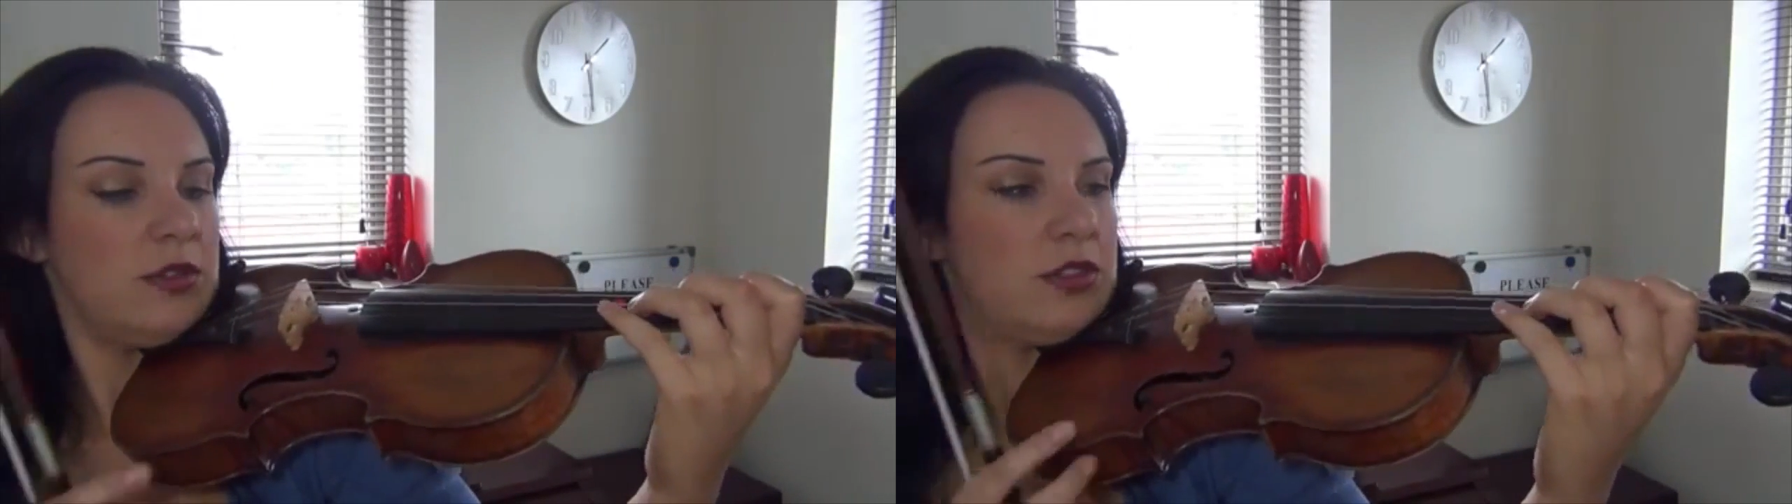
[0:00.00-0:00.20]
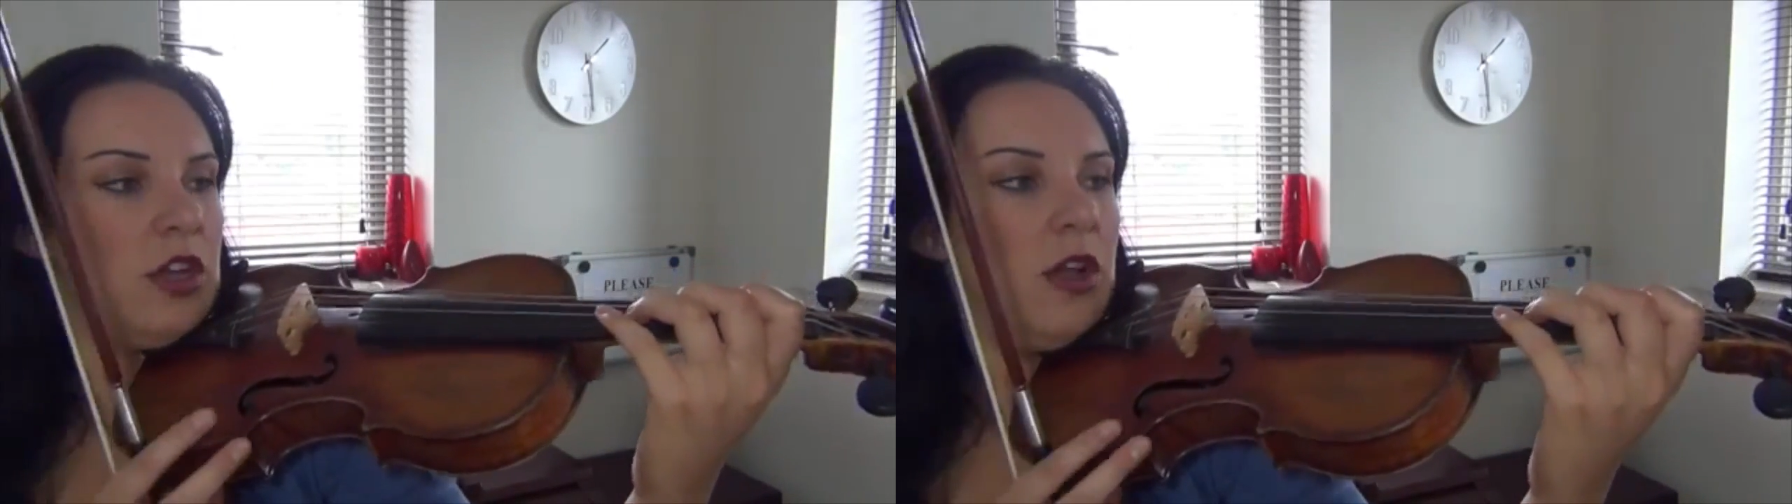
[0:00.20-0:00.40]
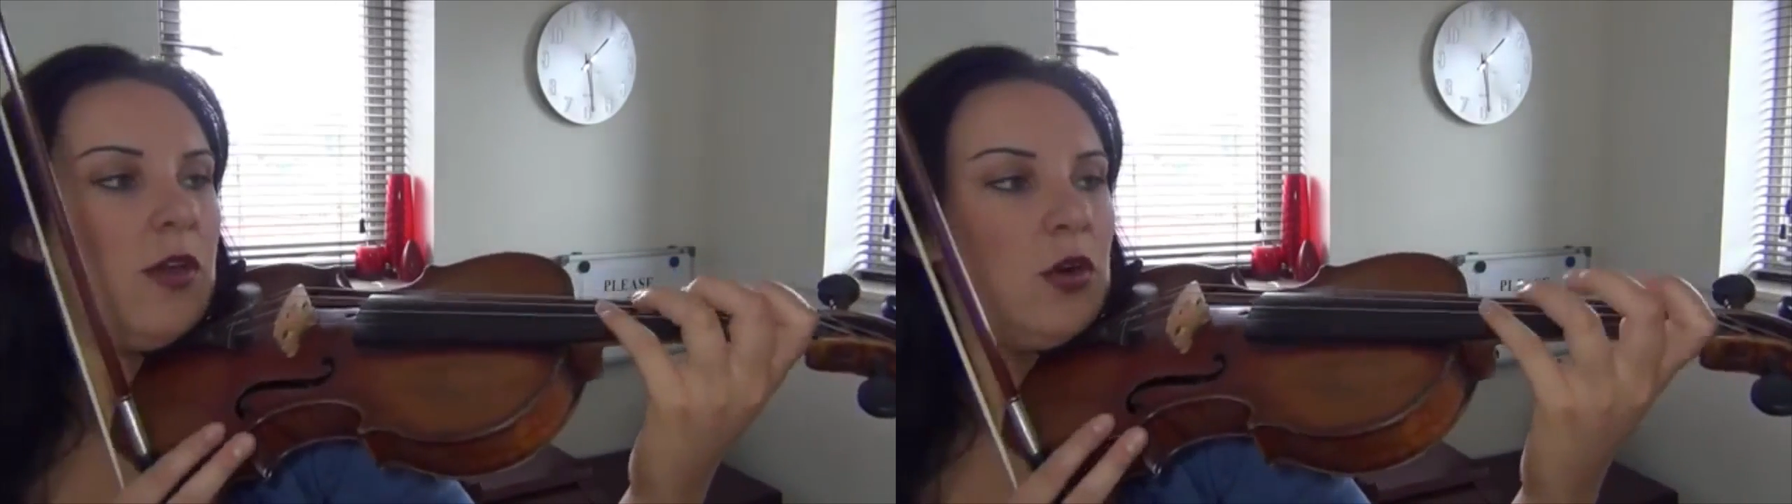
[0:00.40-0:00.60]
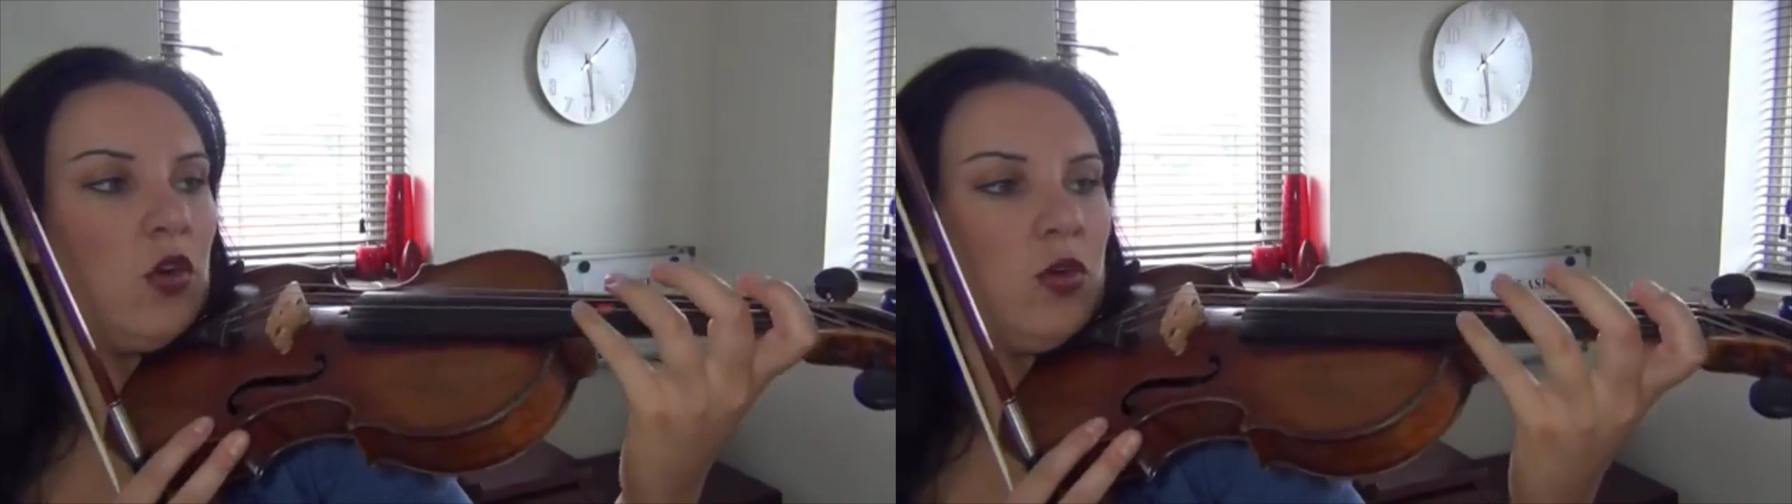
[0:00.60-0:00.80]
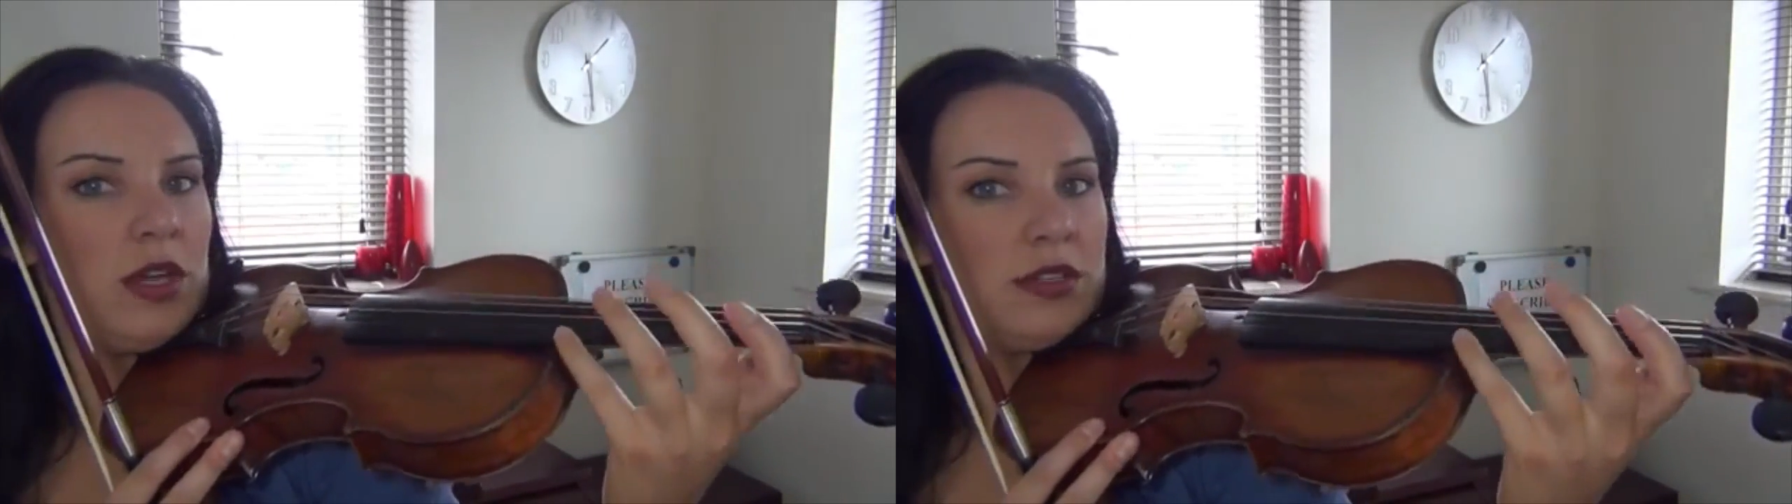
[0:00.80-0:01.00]
So it's
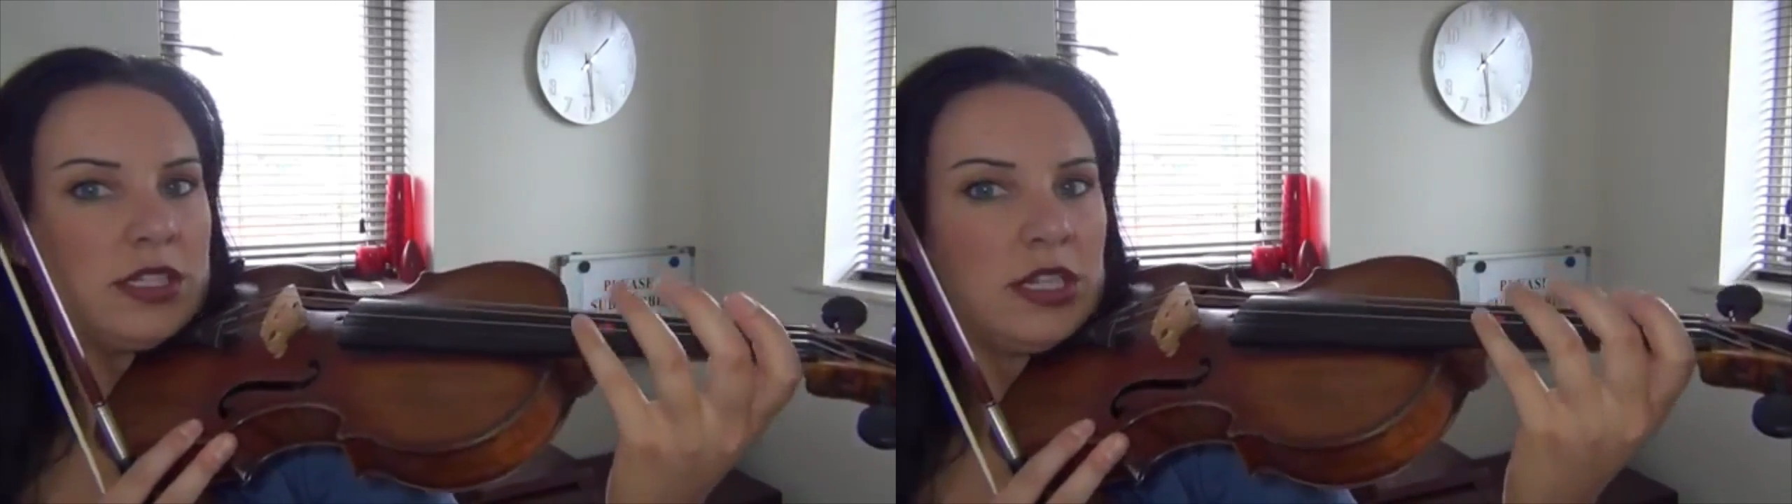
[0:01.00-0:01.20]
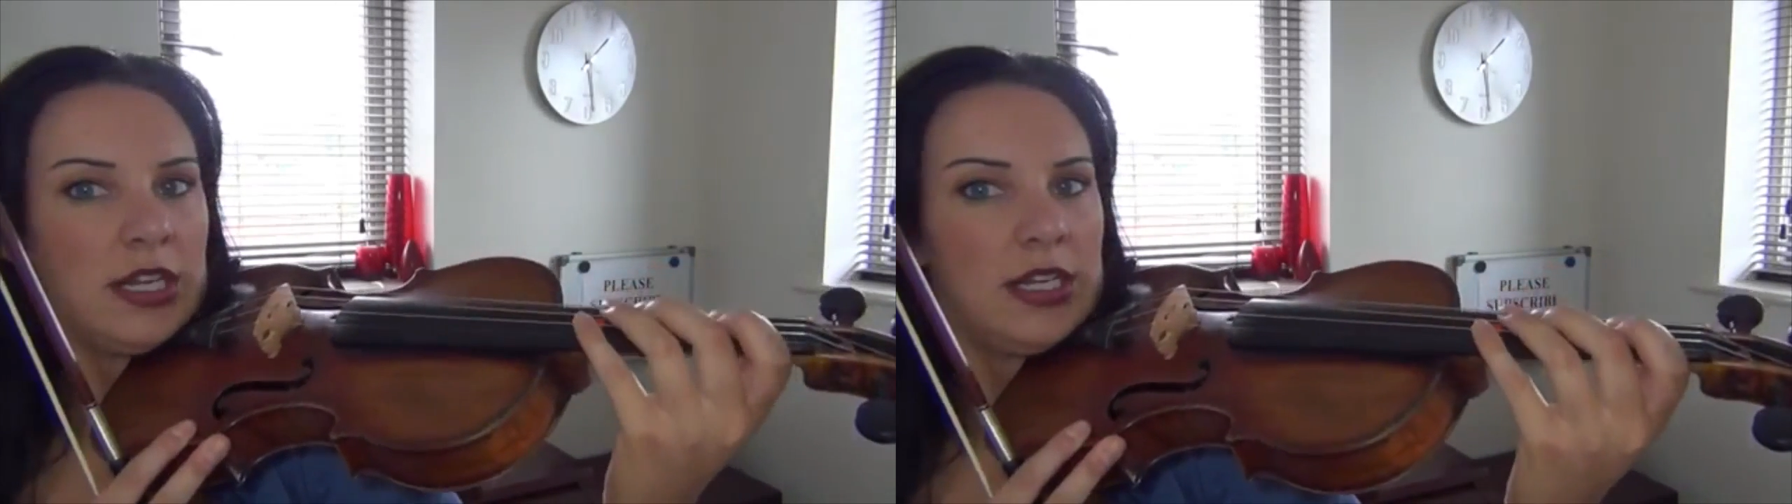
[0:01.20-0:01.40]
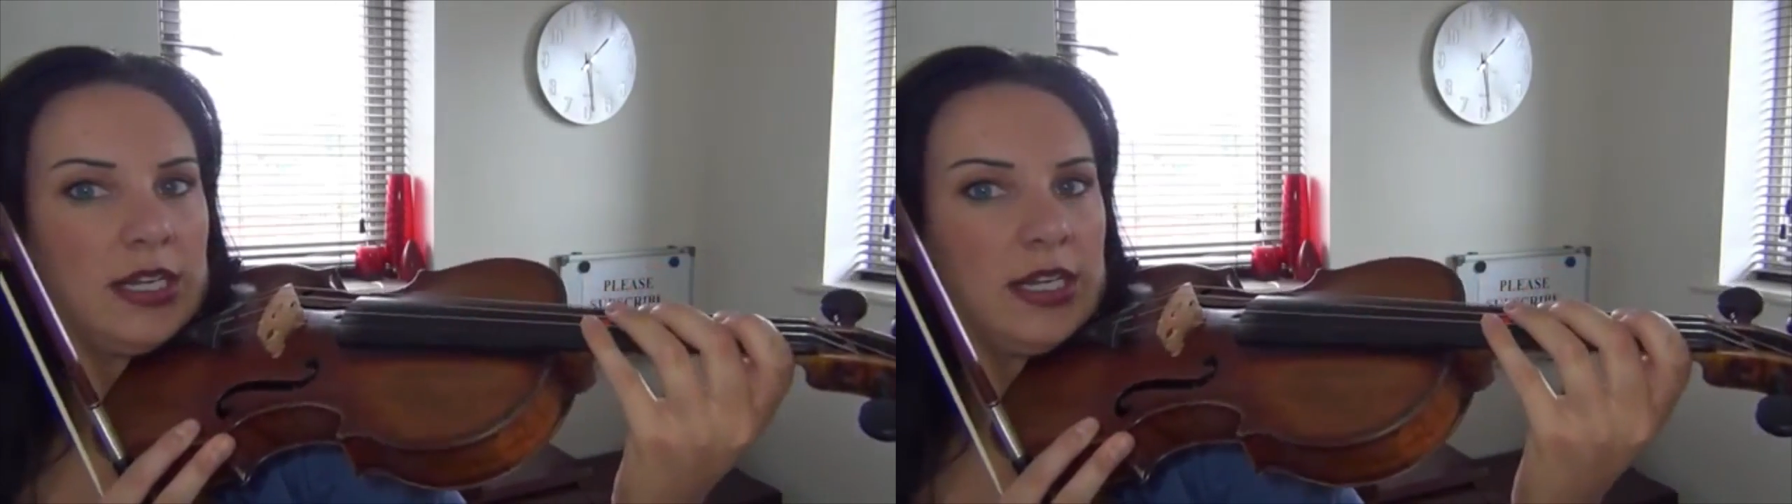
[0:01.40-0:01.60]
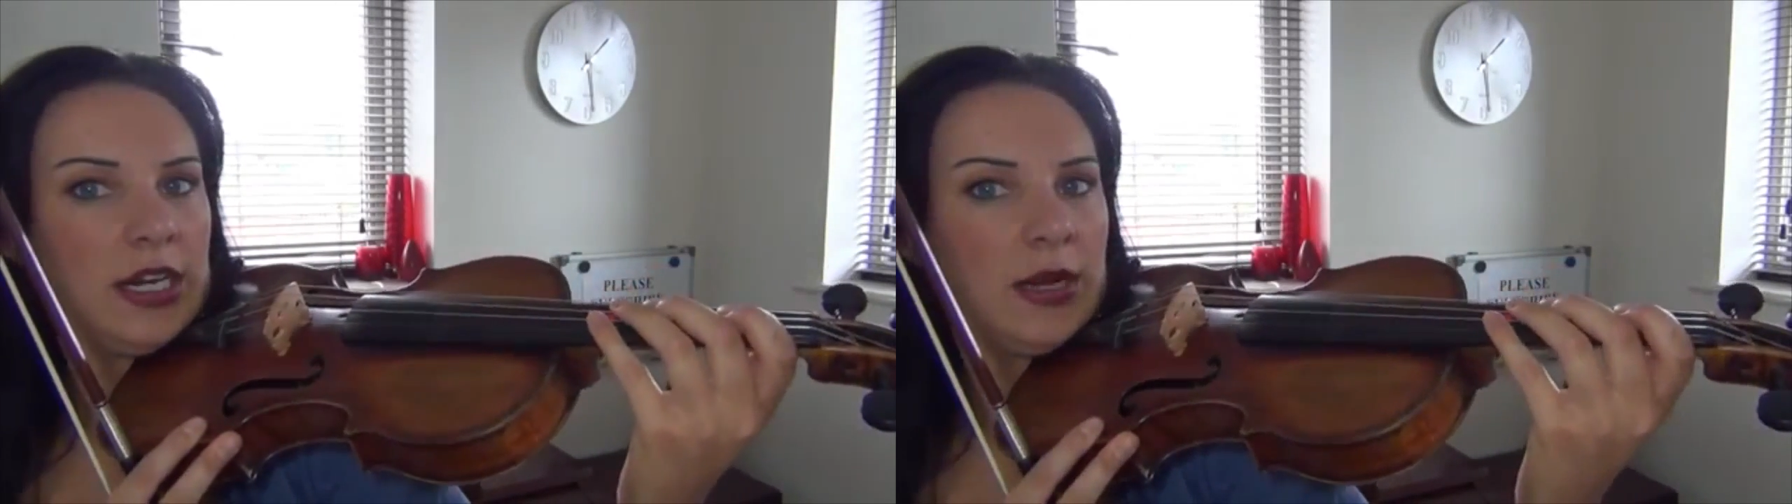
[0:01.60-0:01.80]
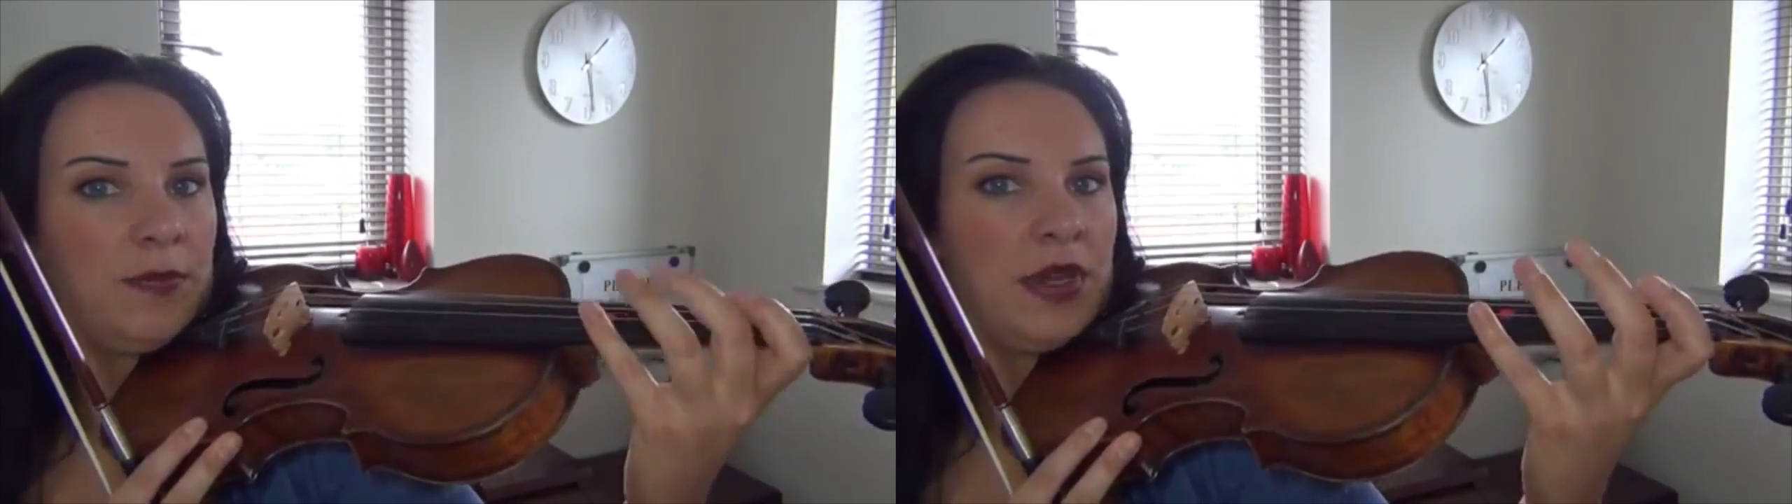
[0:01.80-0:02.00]
almost like